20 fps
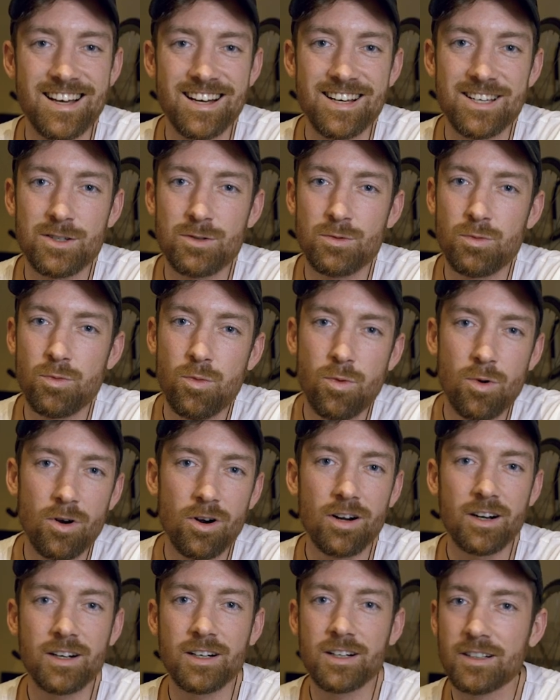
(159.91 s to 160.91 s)
does
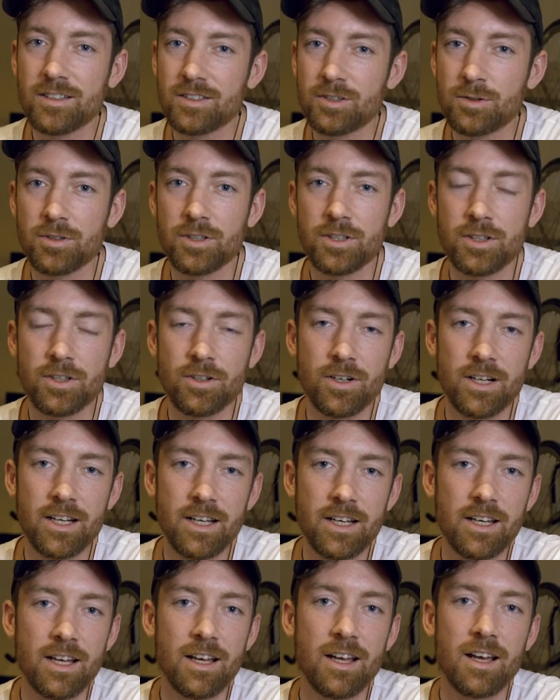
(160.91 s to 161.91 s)
work to a
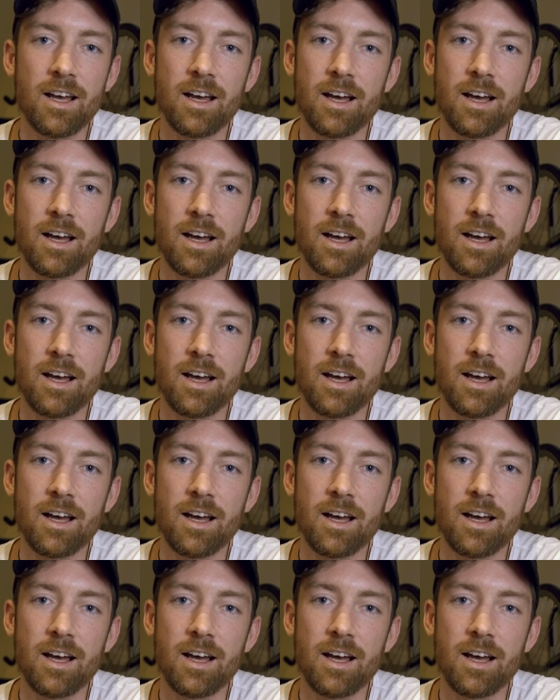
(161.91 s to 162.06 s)
degree.